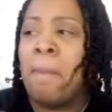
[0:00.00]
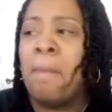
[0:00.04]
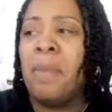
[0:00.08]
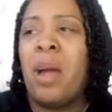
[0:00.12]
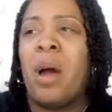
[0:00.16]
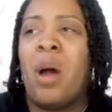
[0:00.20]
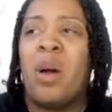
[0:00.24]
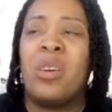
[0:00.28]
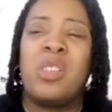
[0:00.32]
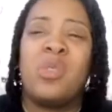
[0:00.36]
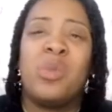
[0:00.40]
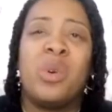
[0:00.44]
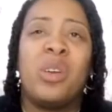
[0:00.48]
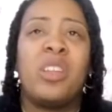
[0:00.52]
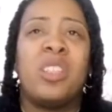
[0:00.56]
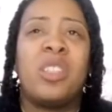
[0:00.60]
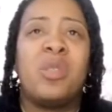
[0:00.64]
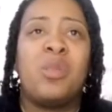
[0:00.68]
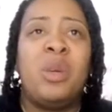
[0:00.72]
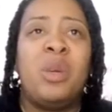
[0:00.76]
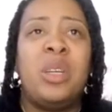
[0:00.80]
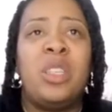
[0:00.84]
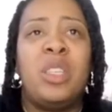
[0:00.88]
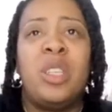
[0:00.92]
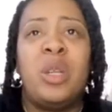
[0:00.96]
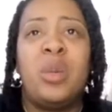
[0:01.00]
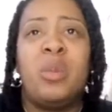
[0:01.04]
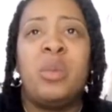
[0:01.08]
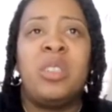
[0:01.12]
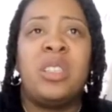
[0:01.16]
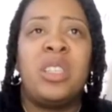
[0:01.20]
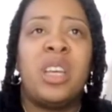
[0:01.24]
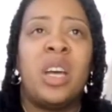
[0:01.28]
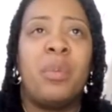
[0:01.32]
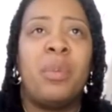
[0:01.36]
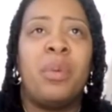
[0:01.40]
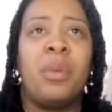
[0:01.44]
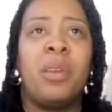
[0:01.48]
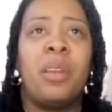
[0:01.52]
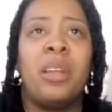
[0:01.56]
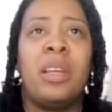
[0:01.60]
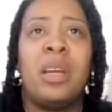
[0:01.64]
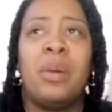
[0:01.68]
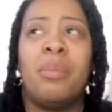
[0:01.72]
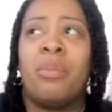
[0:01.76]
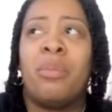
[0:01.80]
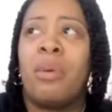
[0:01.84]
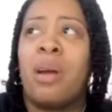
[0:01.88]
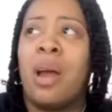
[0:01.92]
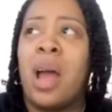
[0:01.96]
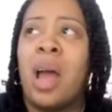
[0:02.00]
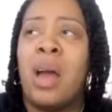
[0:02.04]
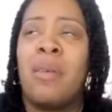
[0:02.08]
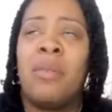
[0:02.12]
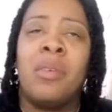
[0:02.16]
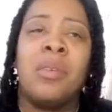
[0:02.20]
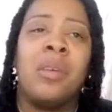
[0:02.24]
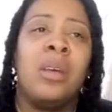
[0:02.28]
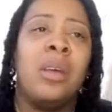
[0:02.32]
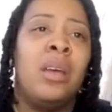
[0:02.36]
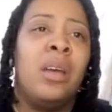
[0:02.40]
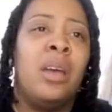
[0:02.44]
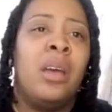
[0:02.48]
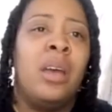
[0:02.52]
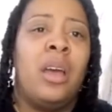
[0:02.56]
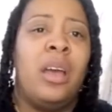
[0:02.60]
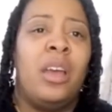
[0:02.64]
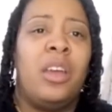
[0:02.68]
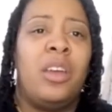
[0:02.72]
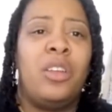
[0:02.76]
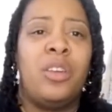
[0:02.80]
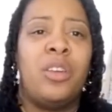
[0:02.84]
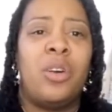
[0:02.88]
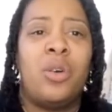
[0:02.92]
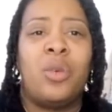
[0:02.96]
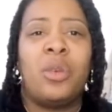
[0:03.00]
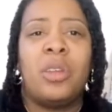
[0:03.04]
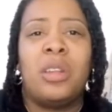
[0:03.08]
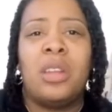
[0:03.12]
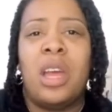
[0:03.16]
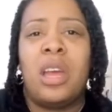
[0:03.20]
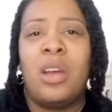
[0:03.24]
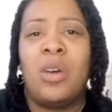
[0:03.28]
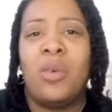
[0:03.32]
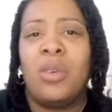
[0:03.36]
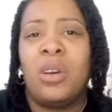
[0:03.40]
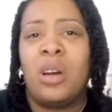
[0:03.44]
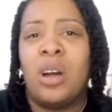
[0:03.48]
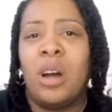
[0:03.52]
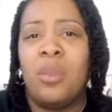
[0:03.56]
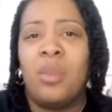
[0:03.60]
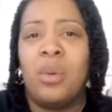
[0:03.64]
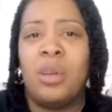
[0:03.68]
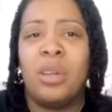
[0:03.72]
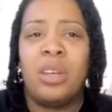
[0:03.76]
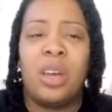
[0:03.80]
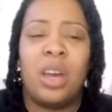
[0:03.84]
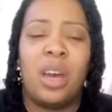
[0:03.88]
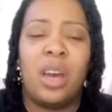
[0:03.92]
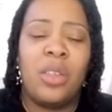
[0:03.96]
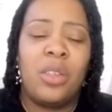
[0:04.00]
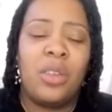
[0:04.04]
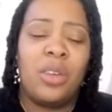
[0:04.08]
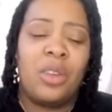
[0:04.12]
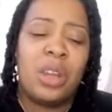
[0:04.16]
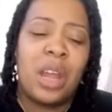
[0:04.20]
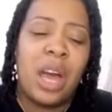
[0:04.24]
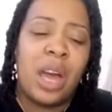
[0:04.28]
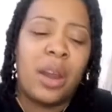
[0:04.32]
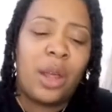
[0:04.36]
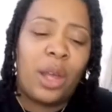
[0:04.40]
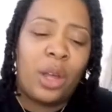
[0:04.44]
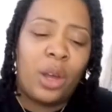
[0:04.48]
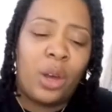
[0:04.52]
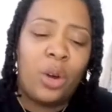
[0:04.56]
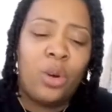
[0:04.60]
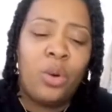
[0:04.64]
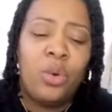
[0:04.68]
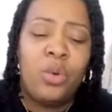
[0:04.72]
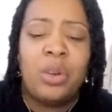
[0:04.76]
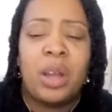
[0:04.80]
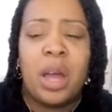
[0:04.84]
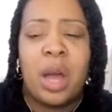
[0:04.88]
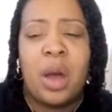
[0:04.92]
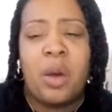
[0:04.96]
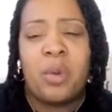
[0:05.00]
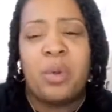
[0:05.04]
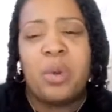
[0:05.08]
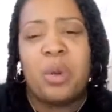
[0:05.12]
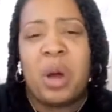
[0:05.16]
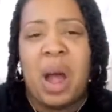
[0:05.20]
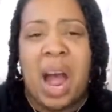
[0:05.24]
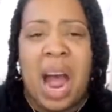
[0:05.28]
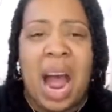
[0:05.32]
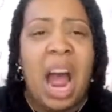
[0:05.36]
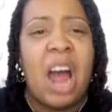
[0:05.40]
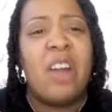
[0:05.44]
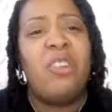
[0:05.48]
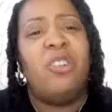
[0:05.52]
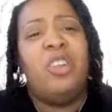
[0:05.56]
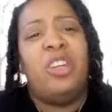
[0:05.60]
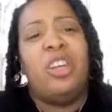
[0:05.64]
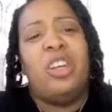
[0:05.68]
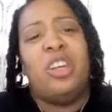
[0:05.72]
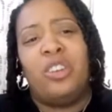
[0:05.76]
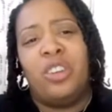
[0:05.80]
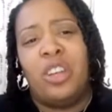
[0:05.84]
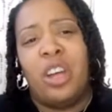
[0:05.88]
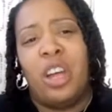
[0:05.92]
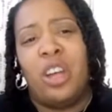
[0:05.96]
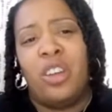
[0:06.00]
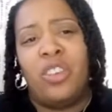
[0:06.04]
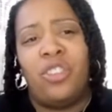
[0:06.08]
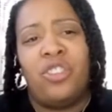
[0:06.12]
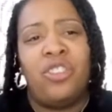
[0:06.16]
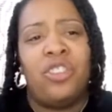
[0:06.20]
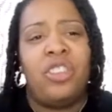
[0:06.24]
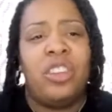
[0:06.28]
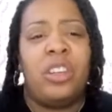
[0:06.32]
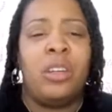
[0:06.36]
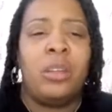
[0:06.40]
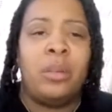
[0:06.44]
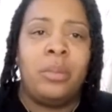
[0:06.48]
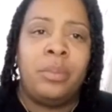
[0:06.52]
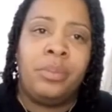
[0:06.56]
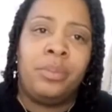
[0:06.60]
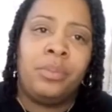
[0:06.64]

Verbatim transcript: I just want to speak to them separately and private. And, you know, and then they going to come together. And now they cool now. You know, I did that shit.